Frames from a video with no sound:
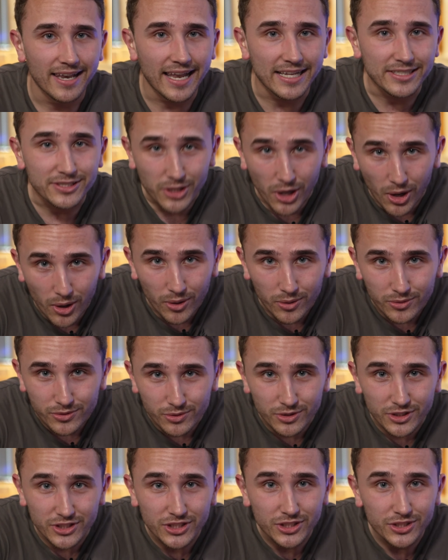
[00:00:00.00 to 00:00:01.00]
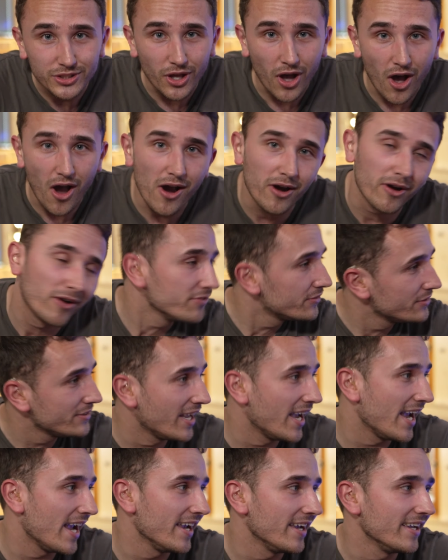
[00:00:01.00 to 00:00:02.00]
Let's go to the star of
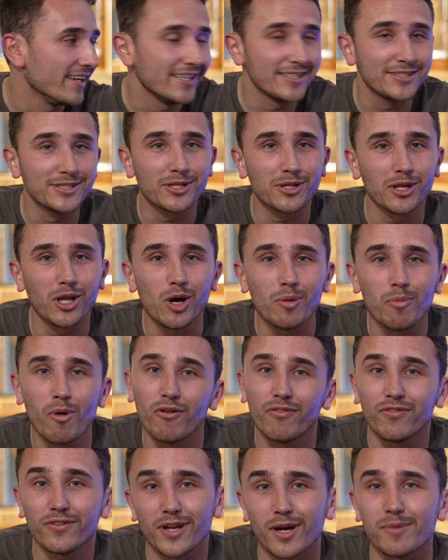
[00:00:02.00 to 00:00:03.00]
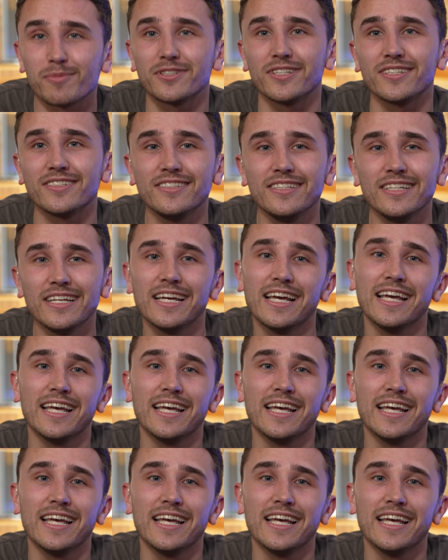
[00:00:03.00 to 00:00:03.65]
today. He's a global phenomenon.